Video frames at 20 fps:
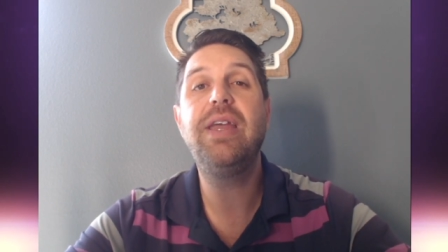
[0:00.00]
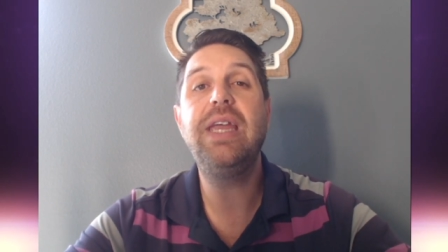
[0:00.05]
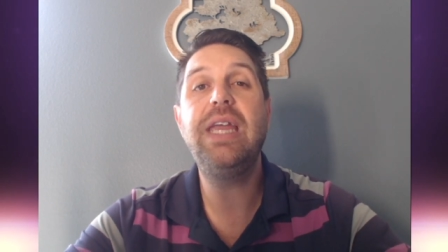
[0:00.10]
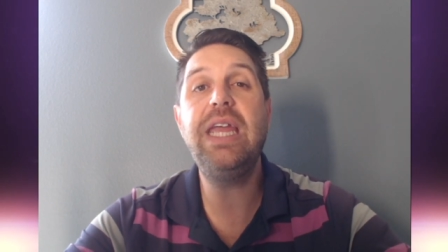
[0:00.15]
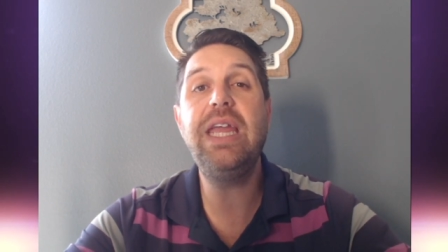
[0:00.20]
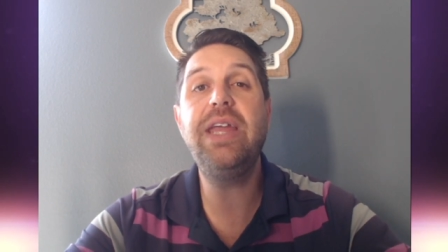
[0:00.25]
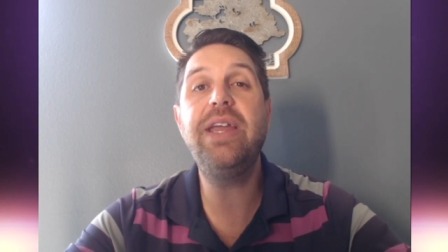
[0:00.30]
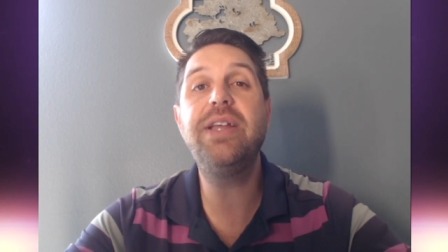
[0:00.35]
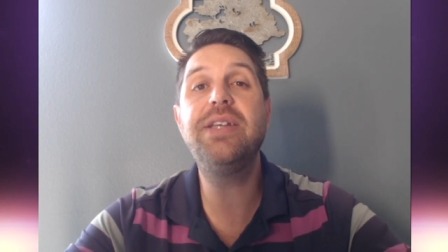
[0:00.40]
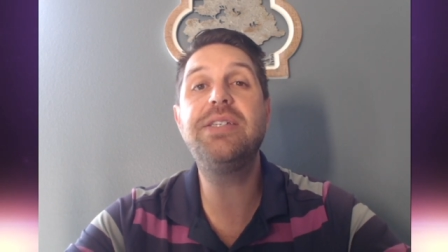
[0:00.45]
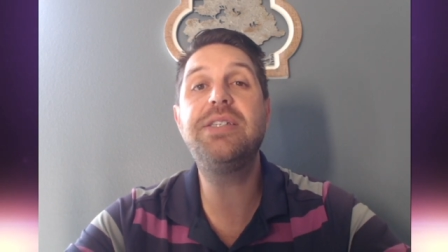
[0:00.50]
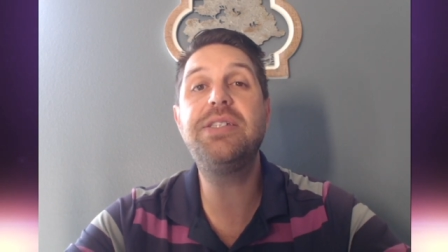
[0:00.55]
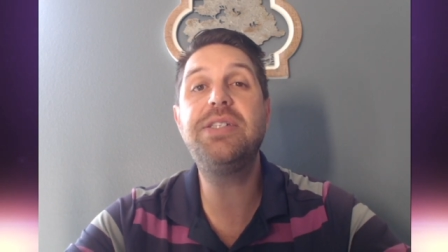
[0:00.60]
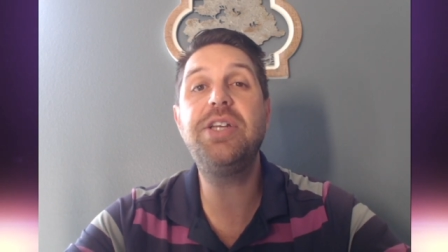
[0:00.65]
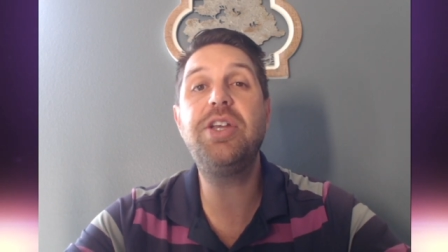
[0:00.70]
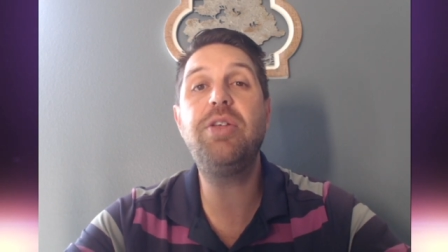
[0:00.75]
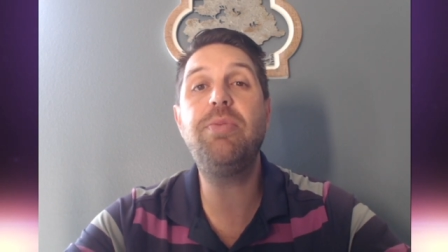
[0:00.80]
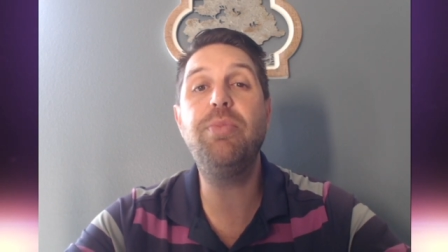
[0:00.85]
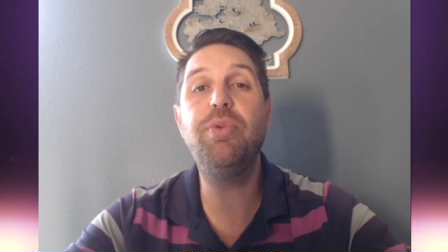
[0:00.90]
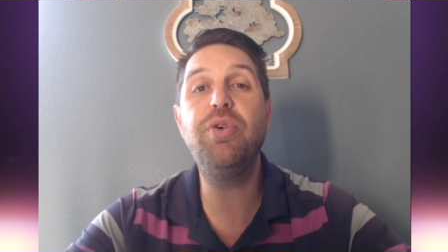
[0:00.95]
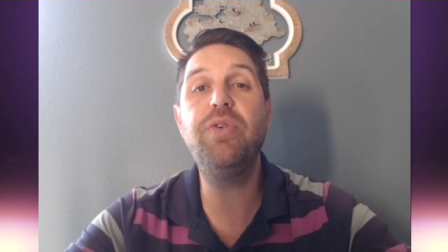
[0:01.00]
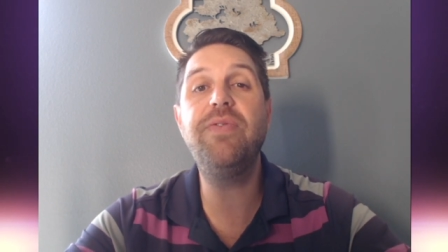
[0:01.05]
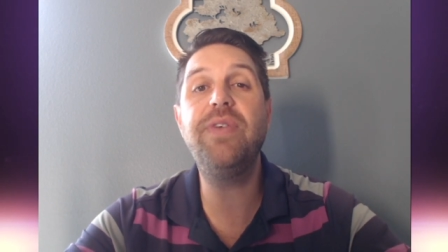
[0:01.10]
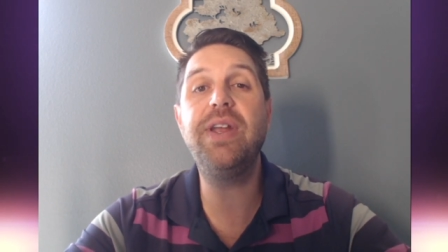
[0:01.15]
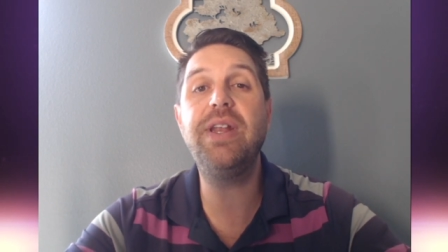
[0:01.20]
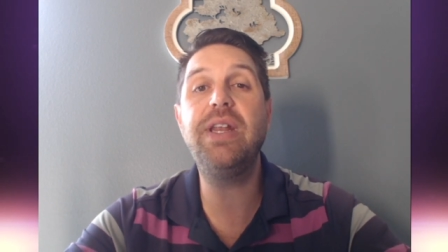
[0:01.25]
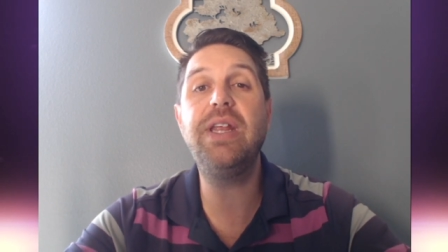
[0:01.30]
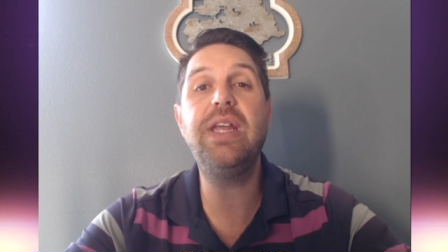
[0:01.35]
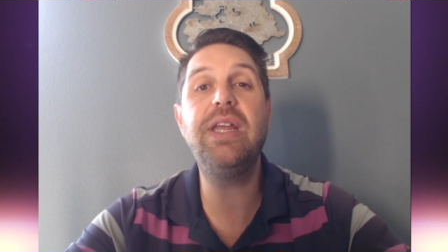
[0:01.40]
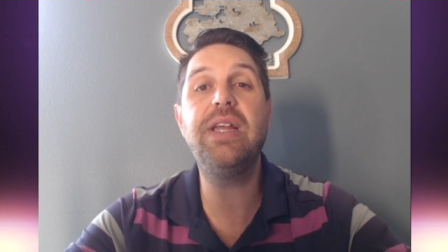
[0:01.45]
He is still
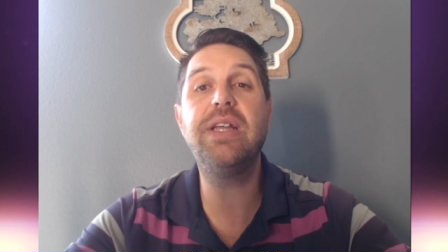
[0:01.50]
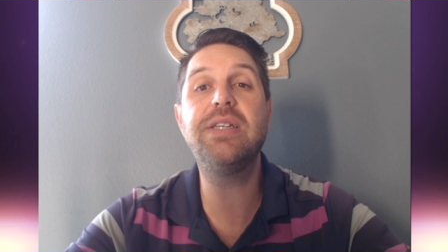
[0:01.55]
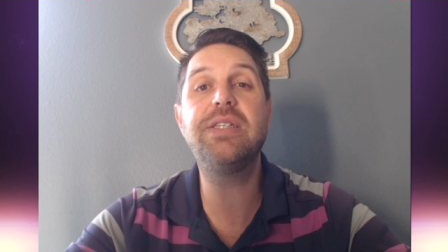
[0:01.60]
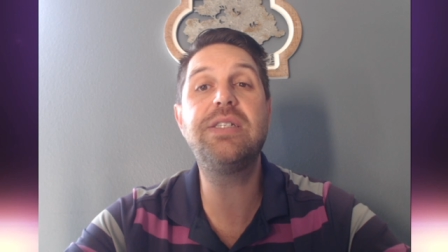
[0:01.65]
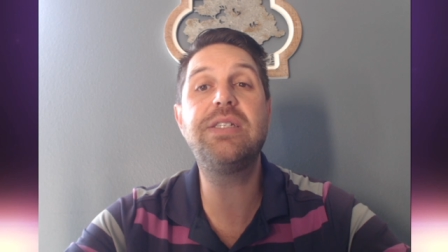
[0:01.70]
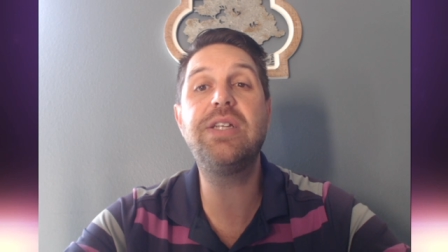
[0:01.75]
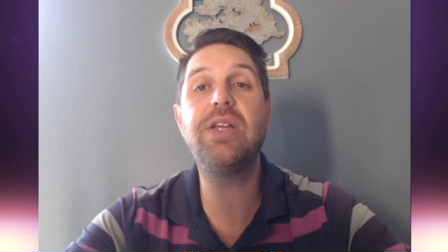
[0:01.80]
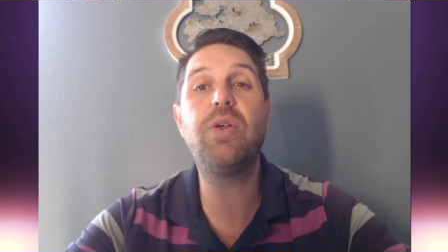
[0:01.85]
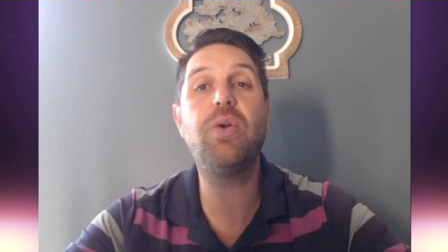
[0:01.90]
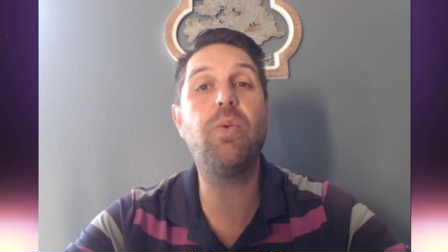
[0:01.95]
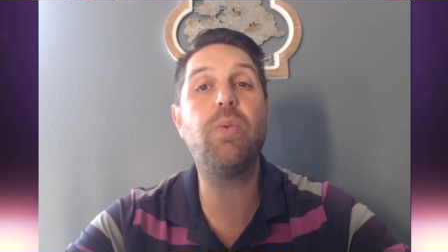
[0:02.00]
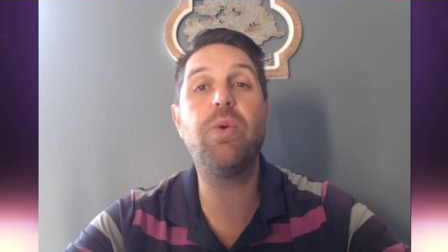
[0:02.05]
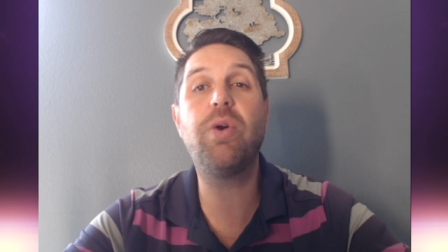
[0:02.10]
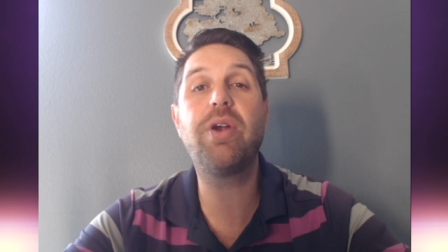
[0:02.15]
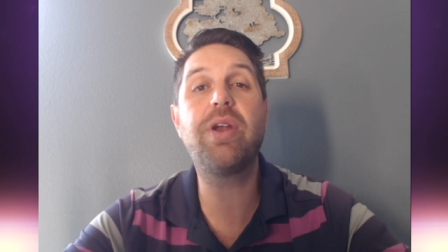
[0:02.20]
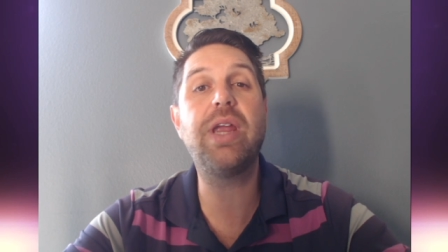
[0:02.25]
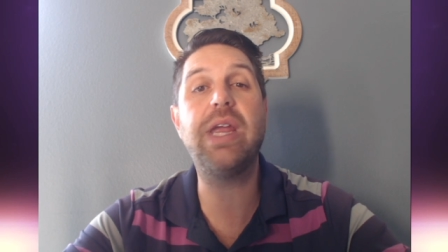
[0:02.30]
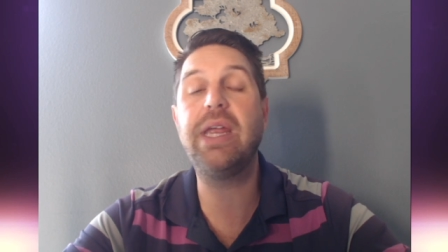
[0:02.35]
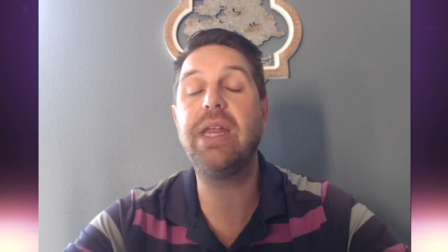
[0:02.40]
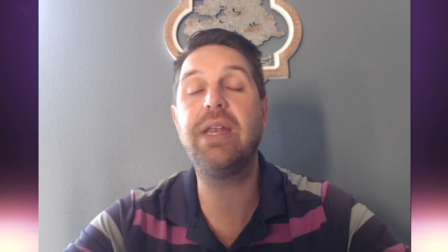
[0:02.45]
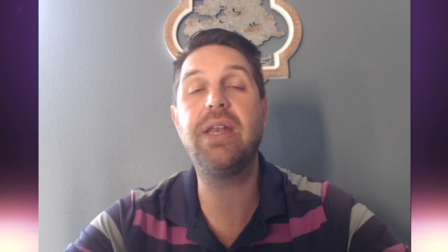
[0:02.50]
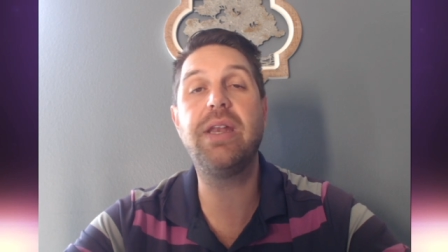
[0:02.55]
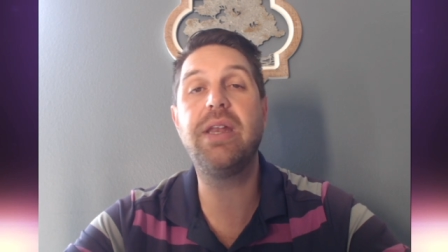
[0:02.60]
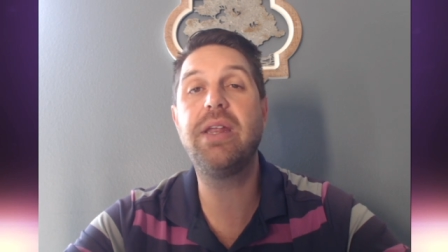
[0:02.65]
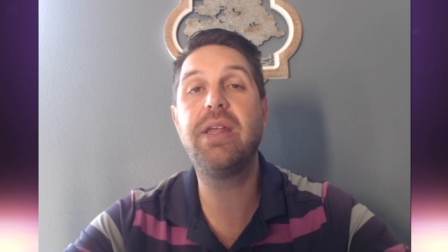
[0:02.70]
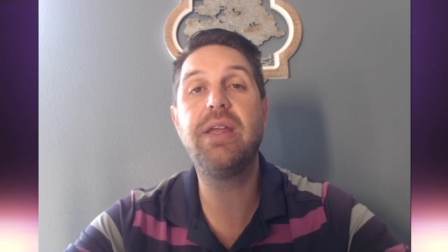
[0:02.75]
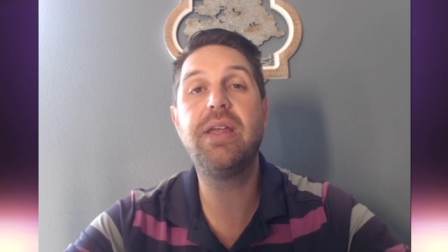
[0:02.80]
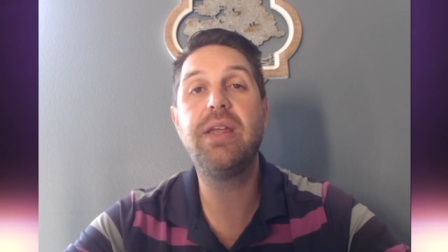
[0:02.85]
moving. He is still working.